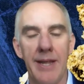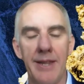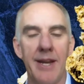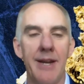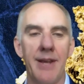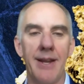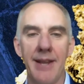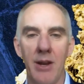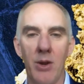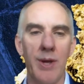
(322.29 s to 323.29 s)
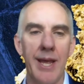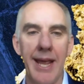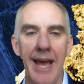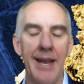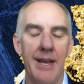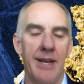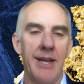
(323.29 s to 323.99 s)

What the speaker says: and they're looking at